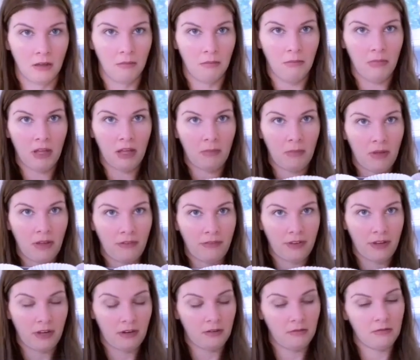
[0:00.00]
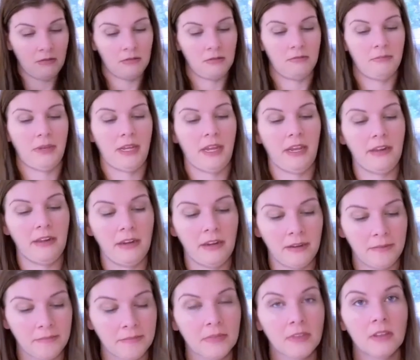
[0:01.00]
my muffin pan
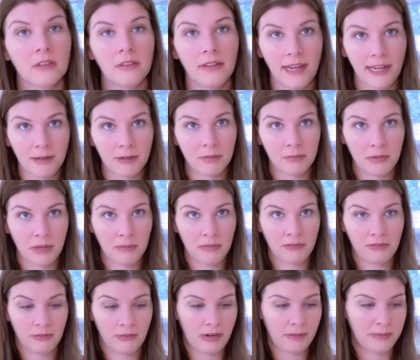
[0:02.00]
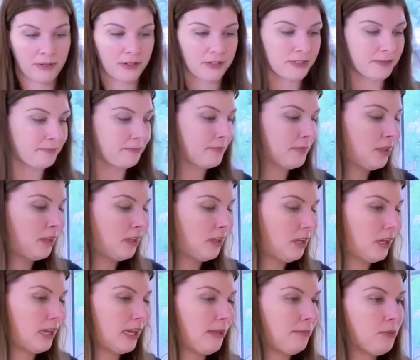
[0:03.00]
lined with my muffin wrappers.
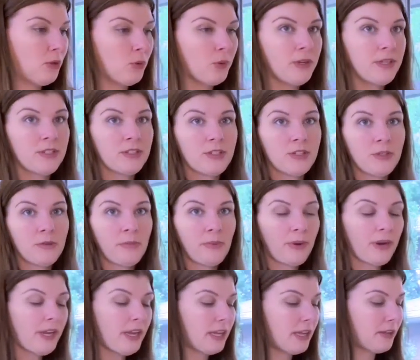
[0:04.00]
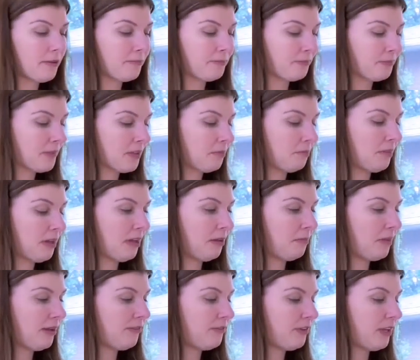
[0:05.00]
I'm going to bring my
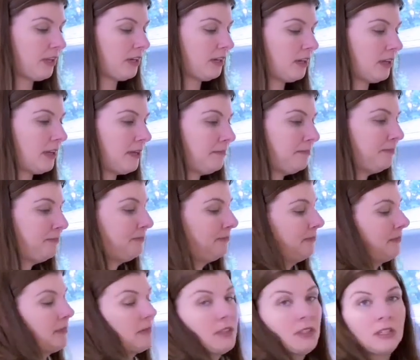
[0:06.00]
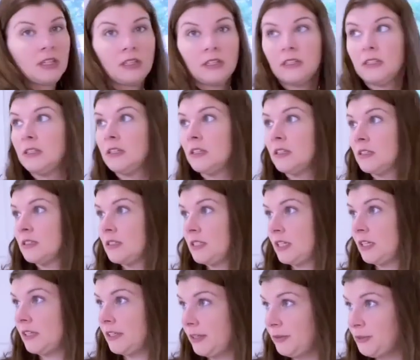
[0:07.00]
muffin
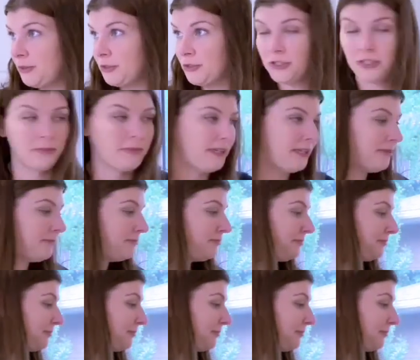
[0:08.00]
tin closer to me.